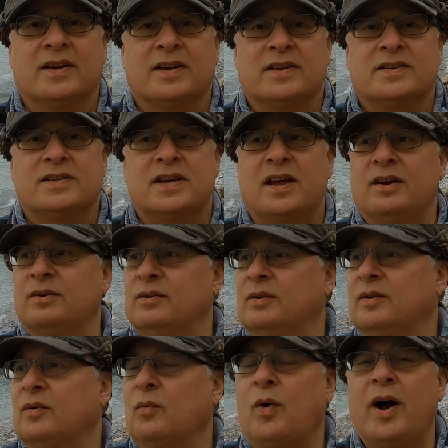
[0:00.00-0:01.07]
So,
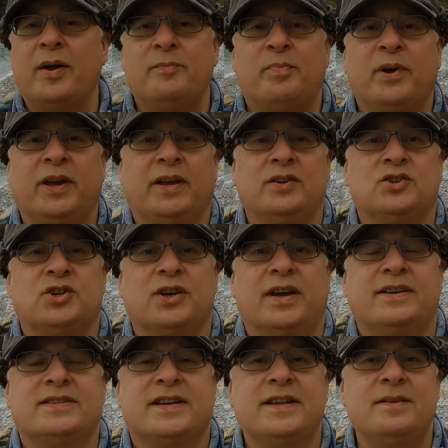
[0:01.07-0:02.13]
White Beach,
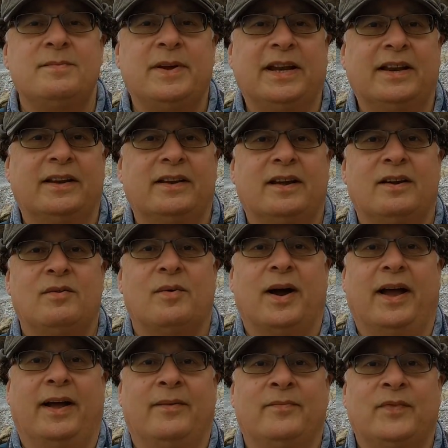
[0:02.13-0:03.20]
it's in the middle of
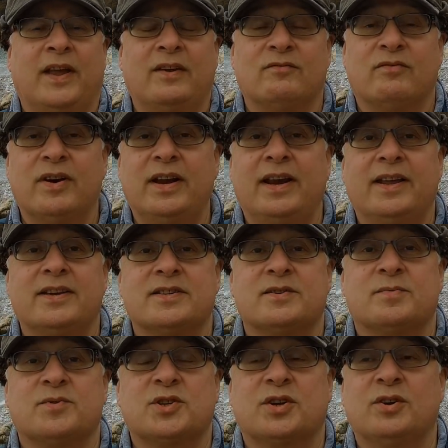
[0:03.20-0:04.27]
nowhere. It really is
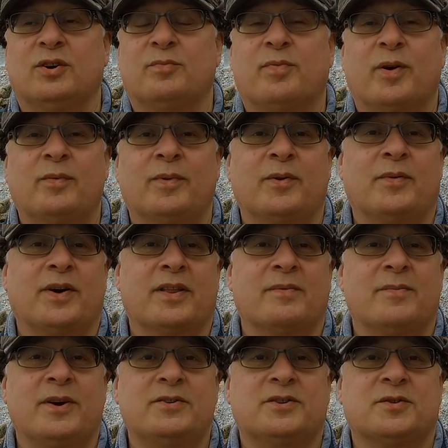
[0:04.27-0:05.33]
obscure, probably one of the
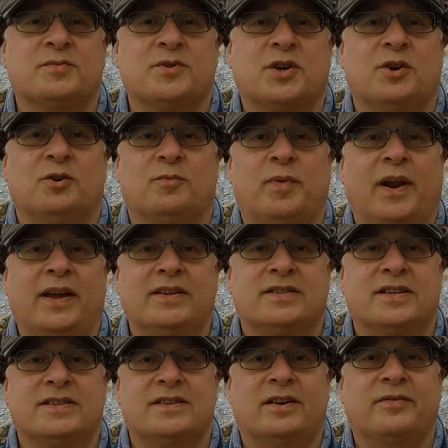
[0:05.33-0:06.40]
most obscure
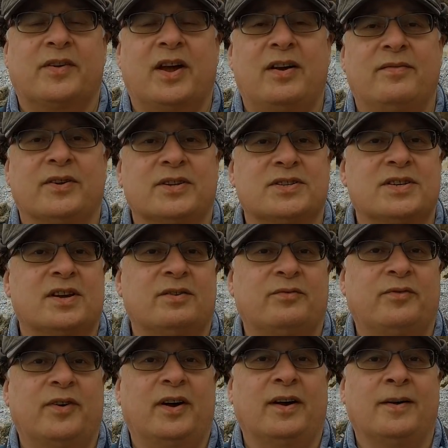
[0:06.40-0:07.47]
places I've covered so
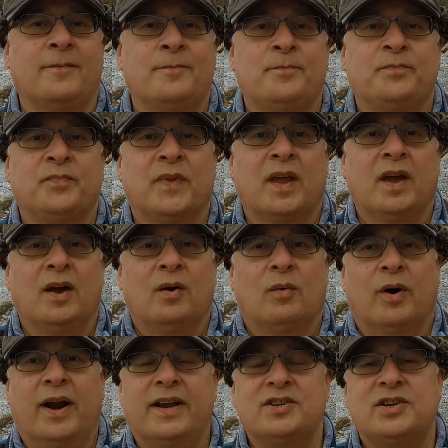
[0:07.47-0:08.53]
far.
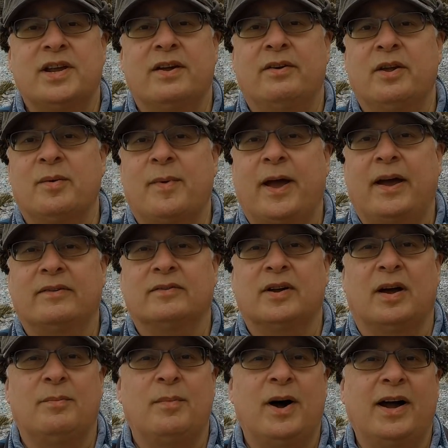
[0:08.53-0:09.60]
We're actually only about
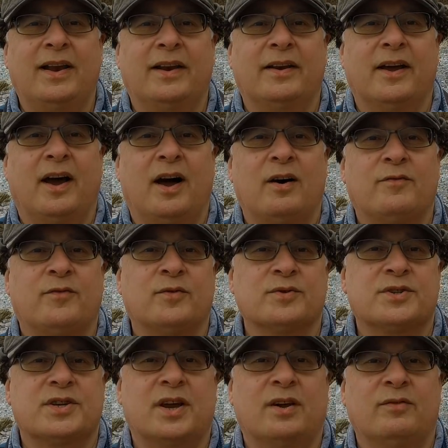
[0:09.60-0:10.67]
a mile and a half or
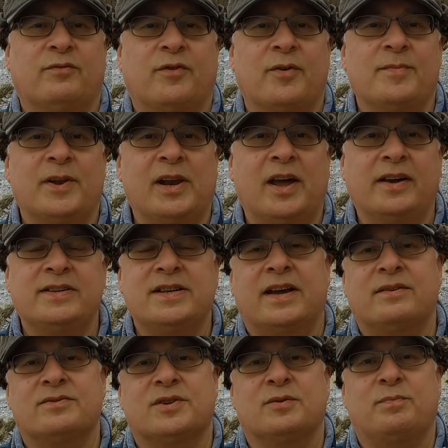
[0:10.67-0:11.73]
so from the
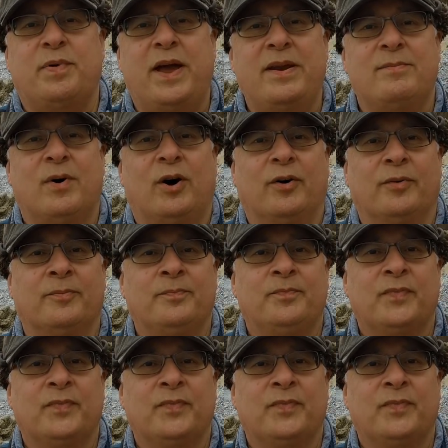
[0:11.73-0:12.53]
lighthouse at Penmon.